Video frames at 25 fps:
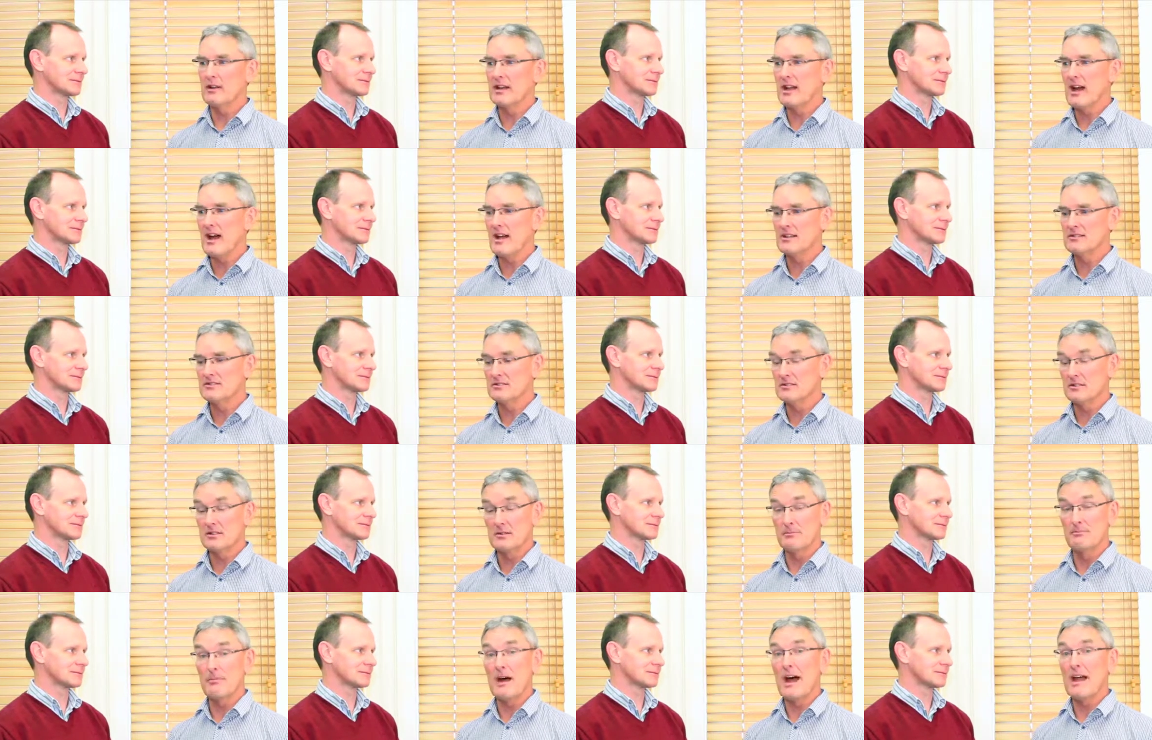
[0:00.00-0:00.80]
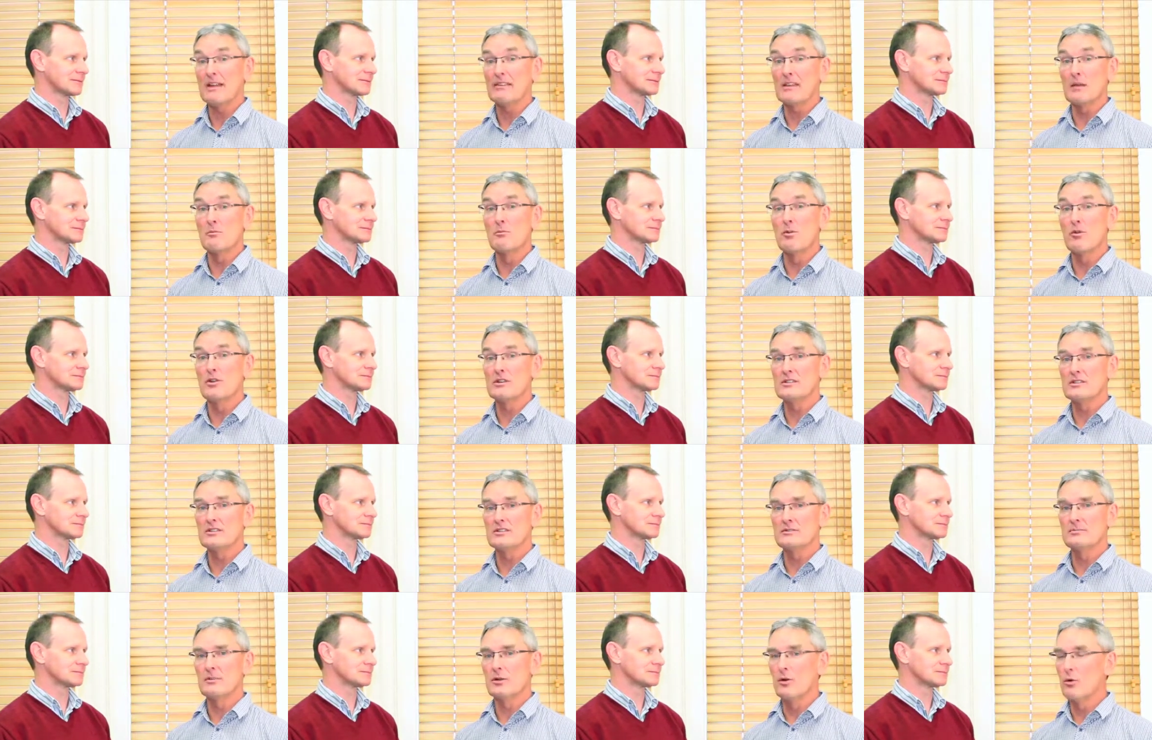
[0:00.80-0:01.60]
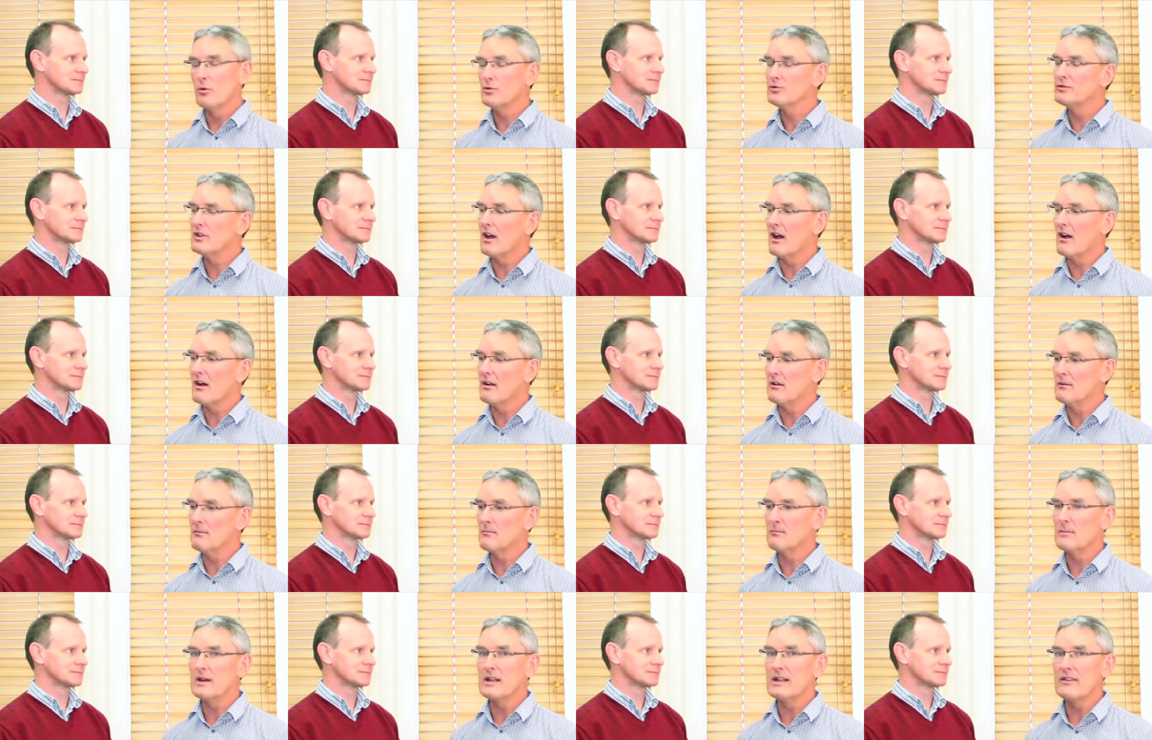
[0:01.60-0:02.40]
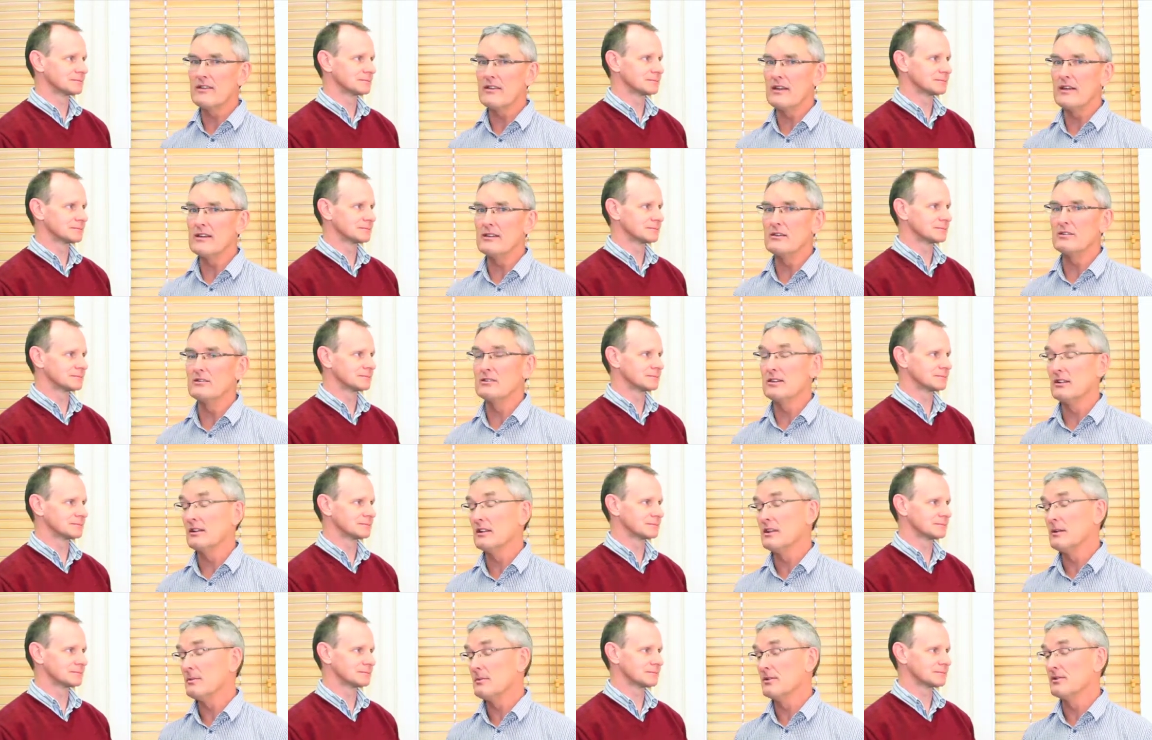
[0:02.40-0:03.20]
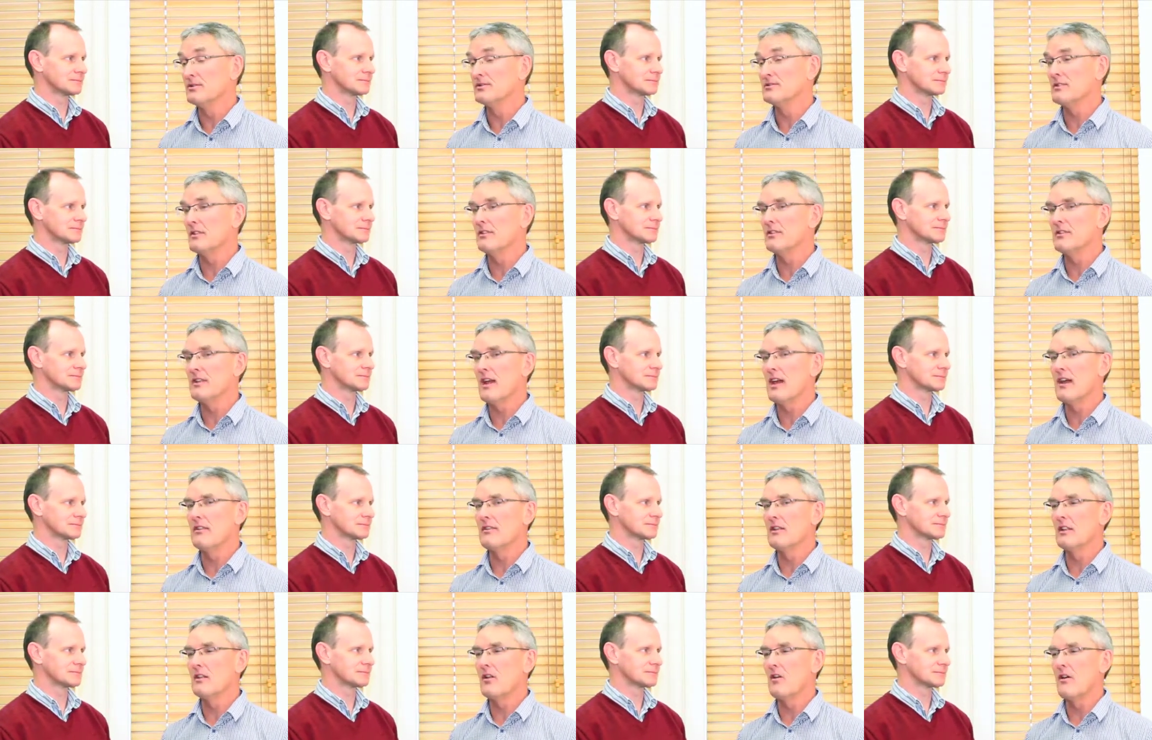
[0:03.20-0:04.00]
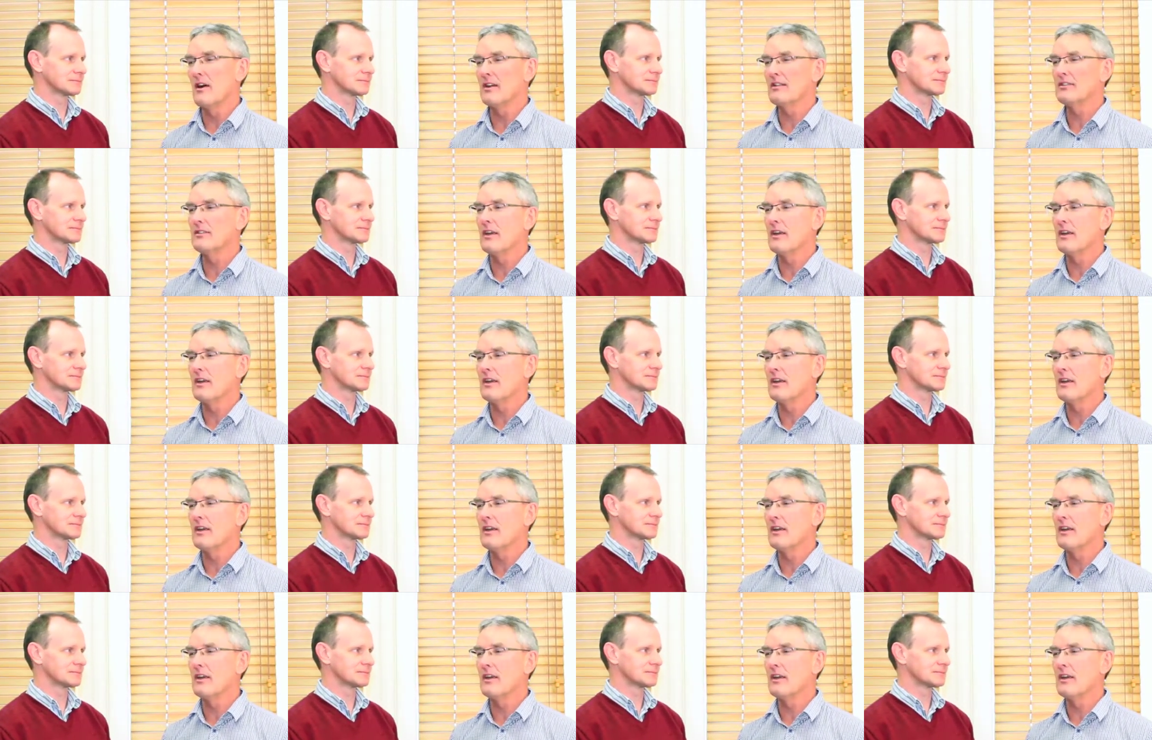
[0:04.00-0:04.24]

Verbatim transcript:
Speaker 1: regards to paying their mortgages, but also meeting their utility bills and, and the like.